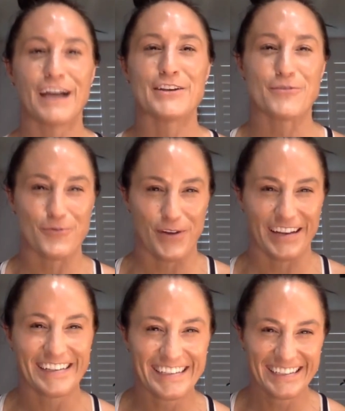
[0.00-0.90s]
do
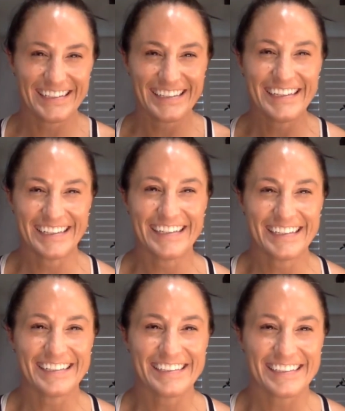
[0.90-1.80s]
three. Do you
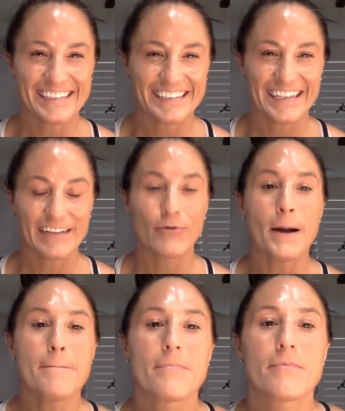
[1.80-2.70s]
do? Like
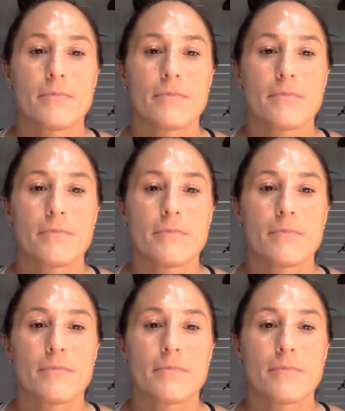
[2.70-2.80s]
what?